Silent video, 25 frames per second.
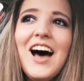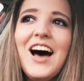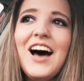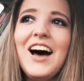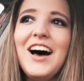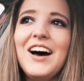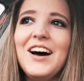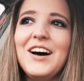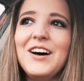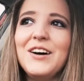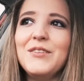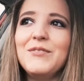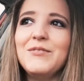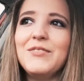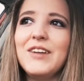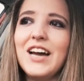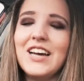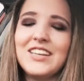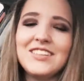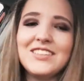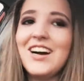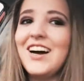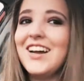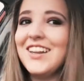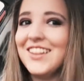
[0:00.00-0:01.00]

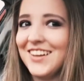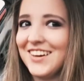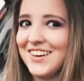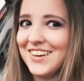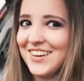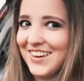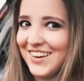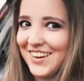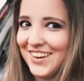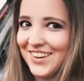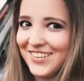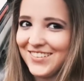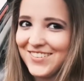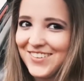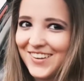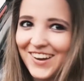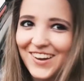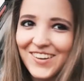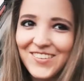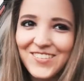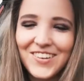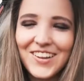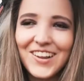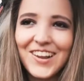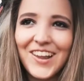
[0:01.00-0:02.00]
has gotten long enough,
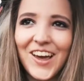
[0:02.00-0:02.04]
I feel